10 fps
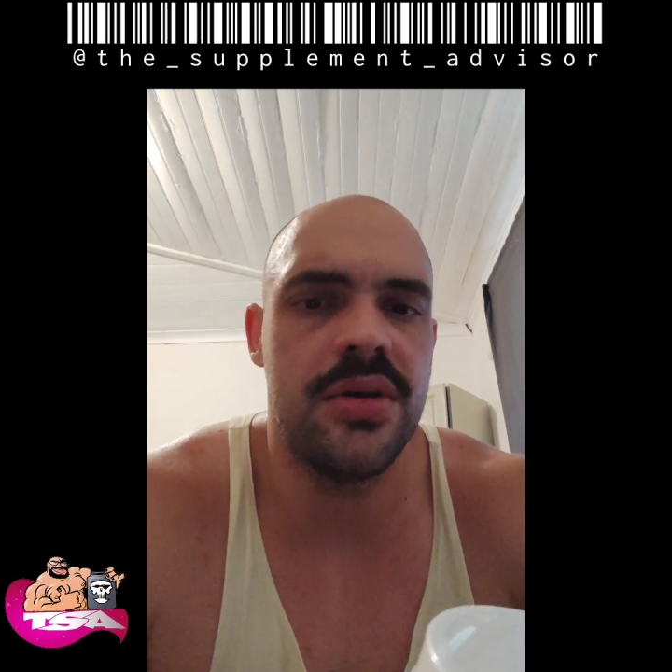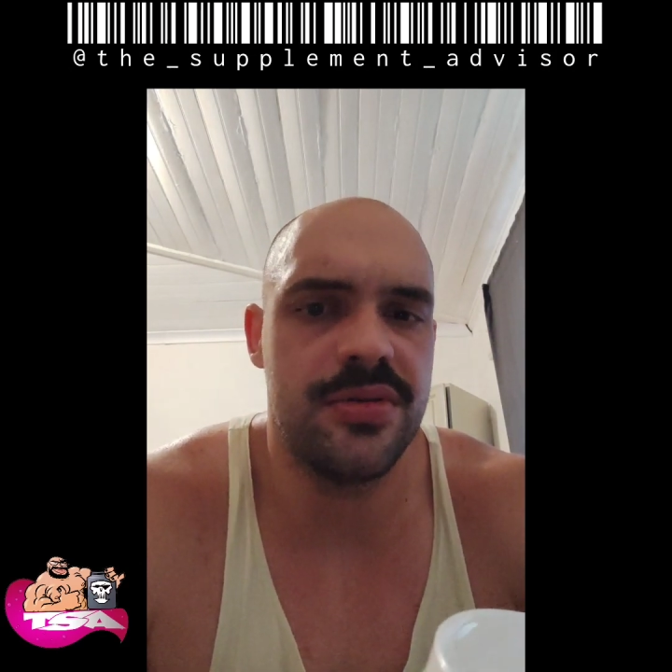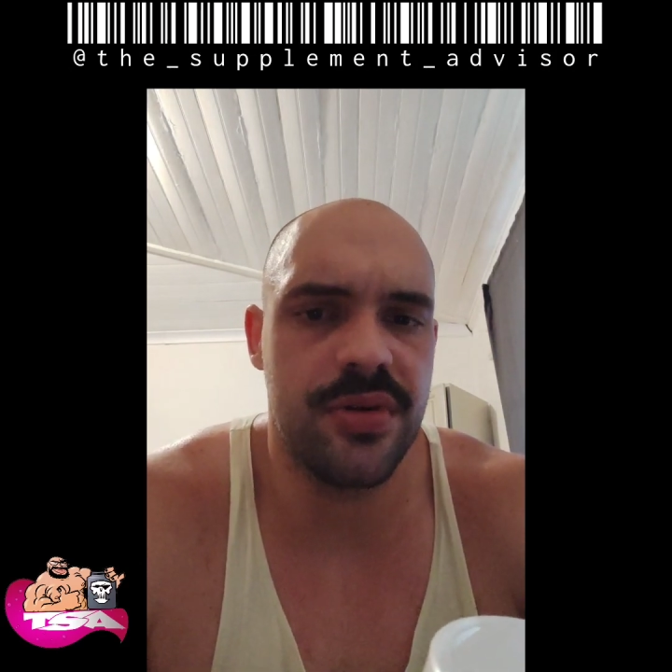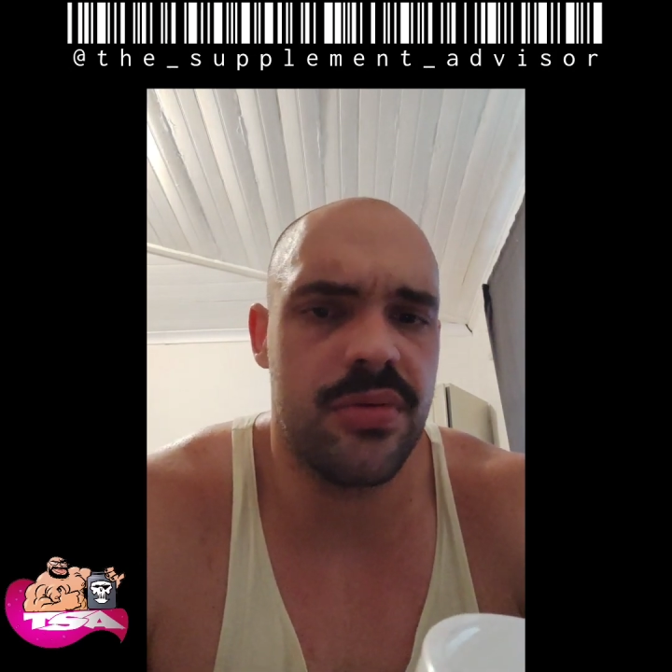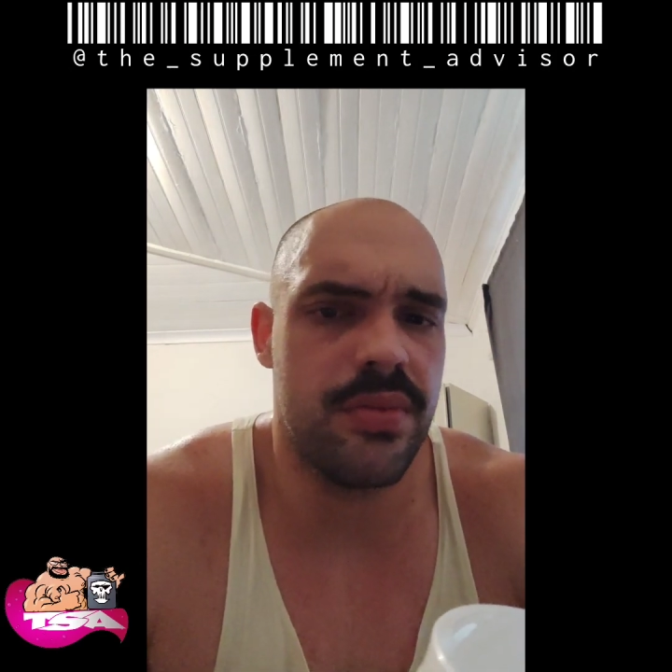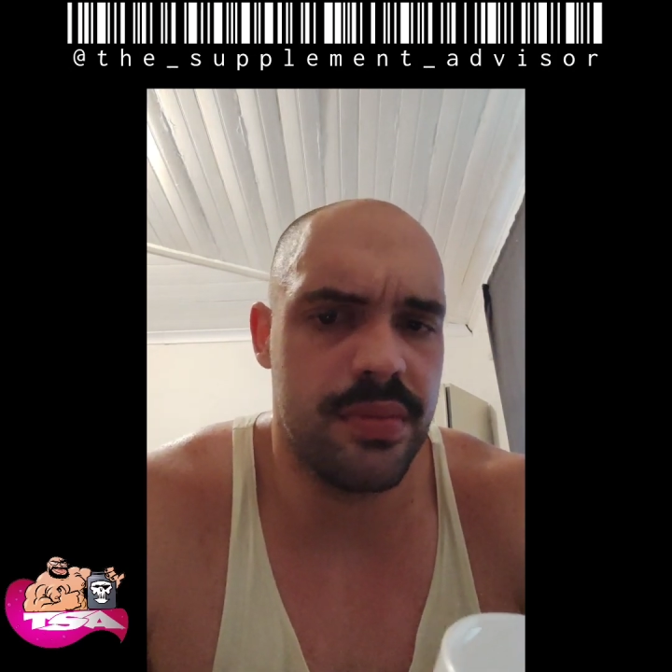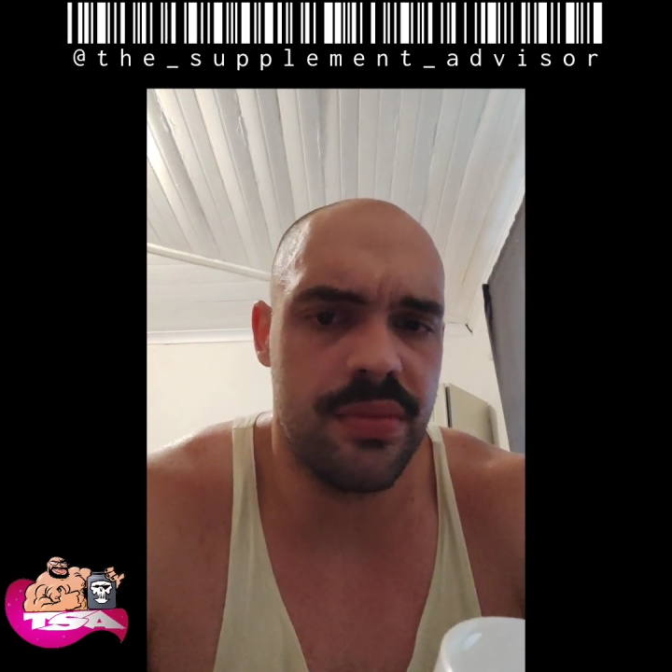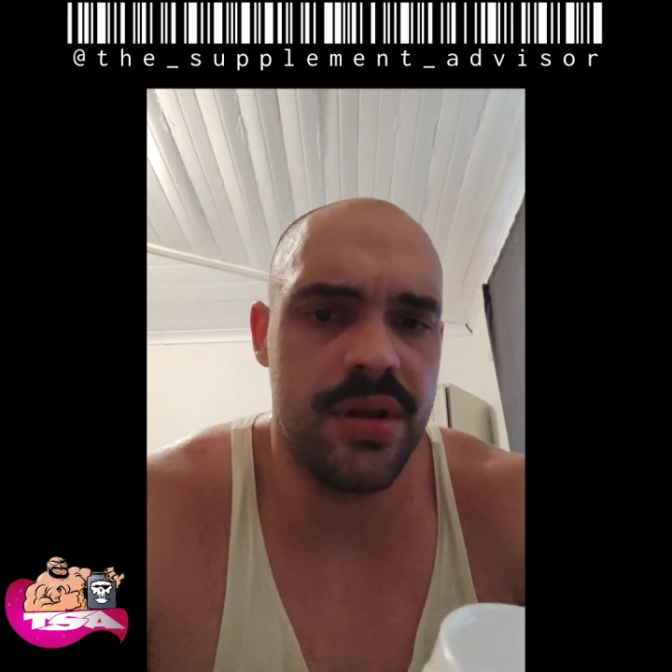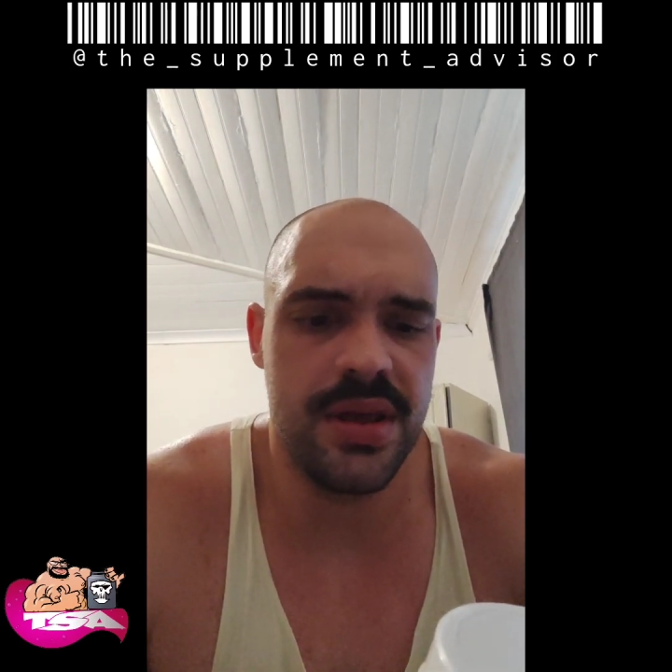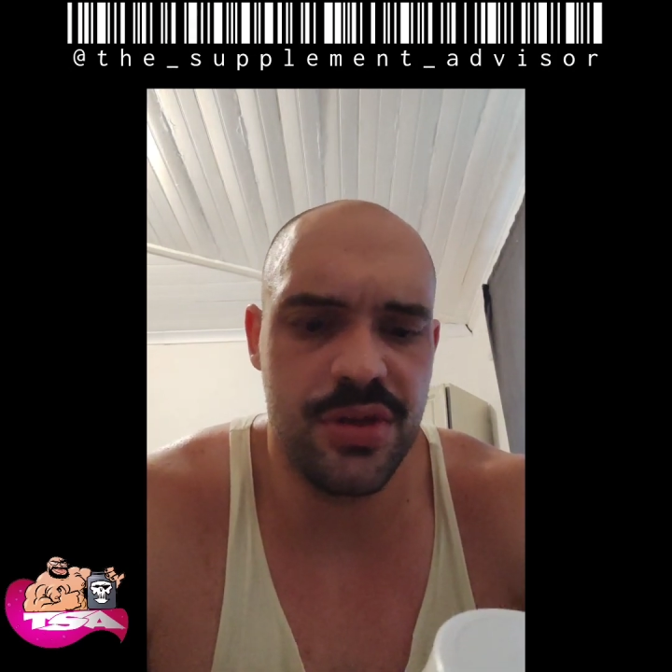So
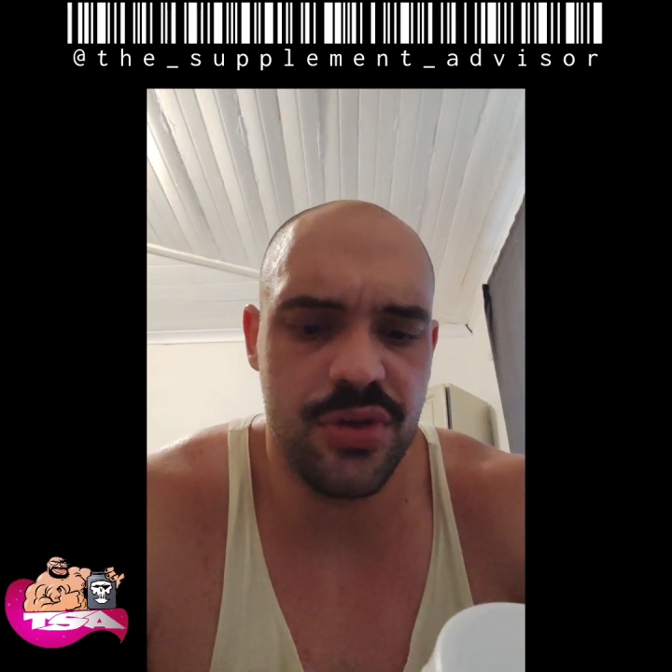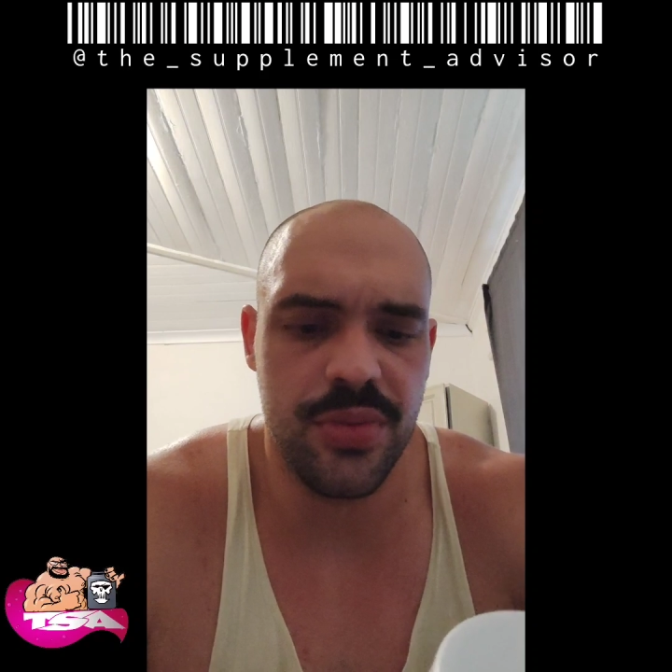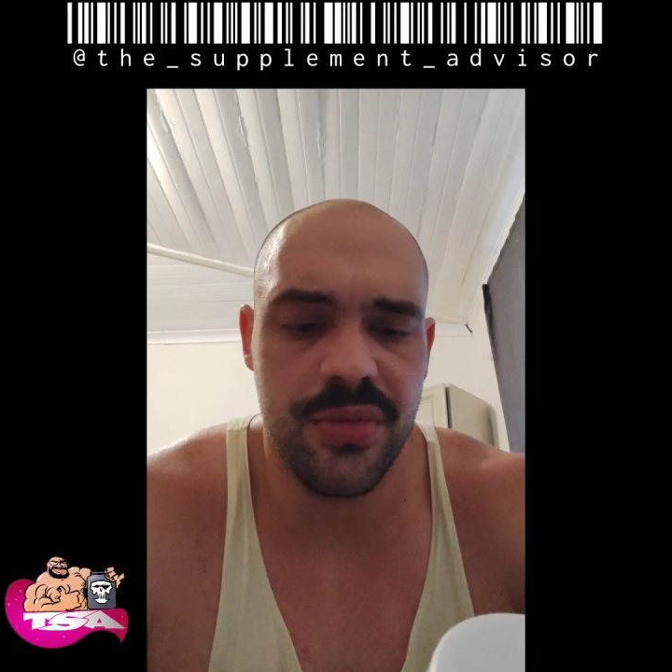really enjoyable